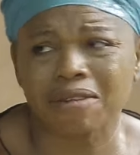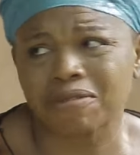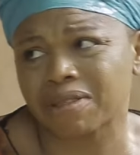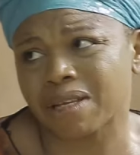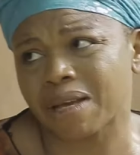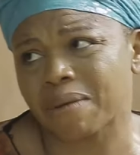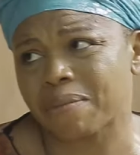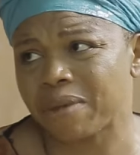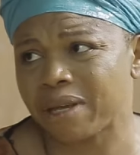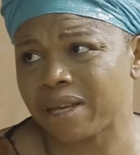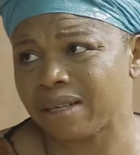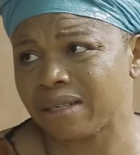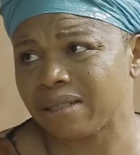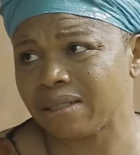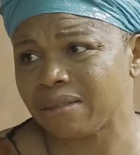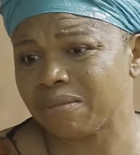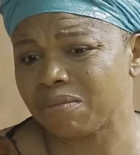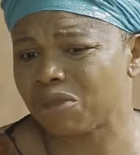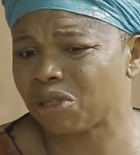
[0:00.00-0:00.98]
after men
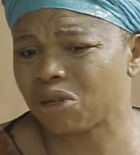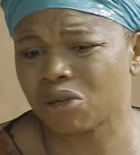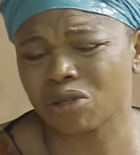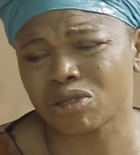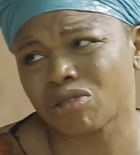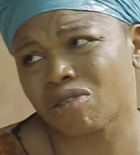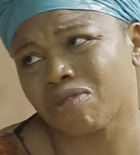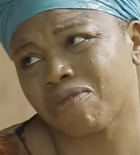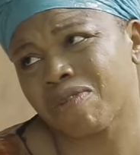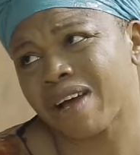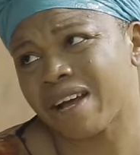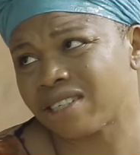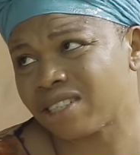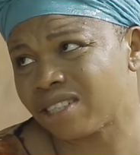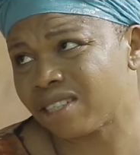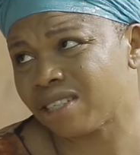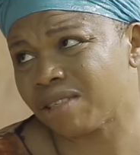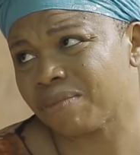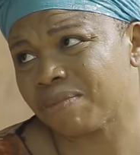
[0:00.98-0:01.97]
because of
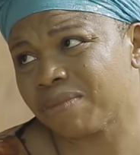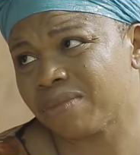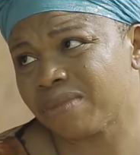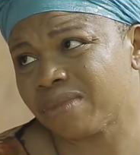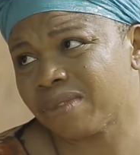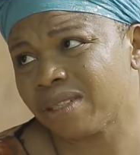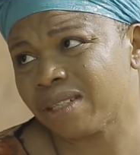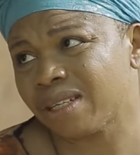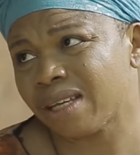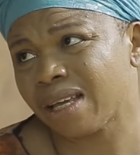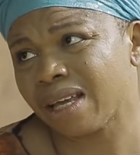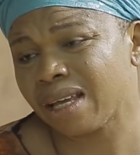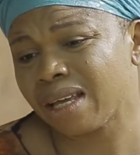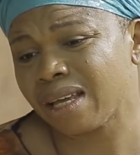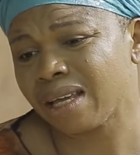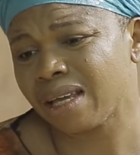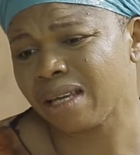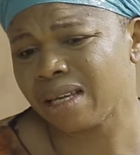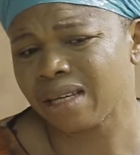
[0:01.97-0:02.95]
hardship.
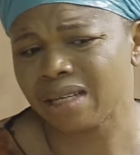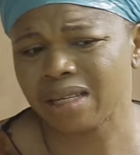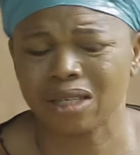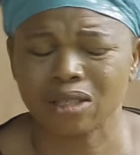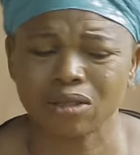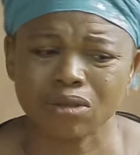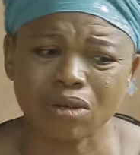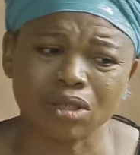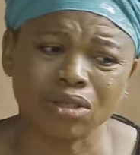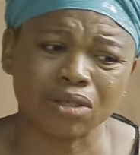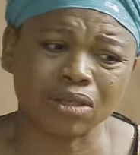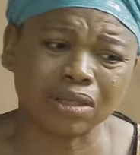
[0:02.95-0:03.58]
This one